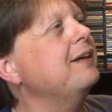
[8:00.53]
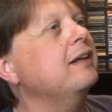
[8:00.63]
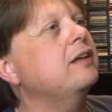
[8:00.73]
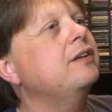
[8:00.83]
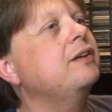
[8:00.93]
I
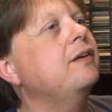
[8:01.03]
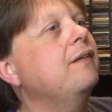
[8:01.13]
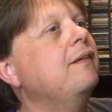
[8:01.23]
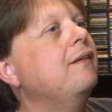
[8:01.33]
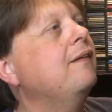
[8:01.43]
think
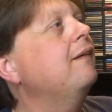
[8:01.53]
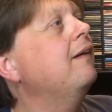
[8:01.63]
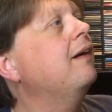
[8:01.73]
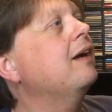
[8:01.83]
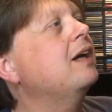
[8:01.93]

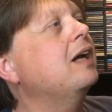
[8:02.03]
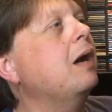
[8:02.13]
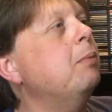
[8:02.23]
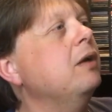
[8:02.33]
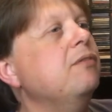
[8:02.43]
a
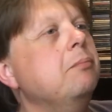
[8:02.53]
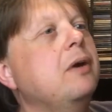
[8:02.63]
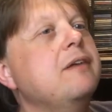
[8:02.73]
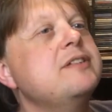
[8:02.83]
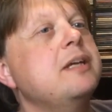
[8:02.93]
couple of them
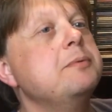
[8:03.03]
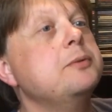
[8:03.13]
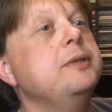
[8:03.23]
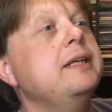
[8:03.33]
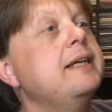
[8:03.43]
might have
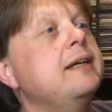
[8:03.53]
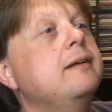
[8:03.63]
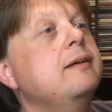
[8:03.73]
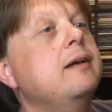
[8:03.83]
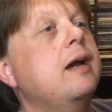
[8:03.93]

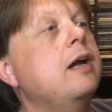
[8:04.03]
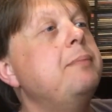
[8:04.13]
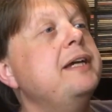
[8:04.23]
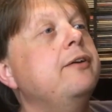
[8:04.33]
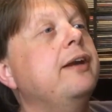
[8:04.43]
subsequently
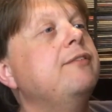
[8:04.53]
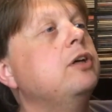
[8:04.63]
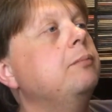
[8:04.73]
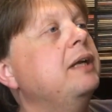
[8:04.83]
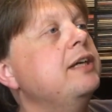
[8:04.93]
appeared on
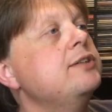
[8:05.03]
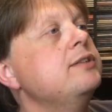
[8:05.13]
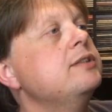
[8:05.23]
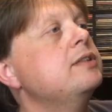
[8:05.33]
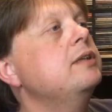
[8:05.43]
other
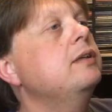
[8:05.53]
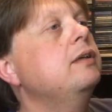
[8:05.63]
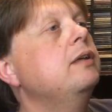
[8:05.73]
compilations.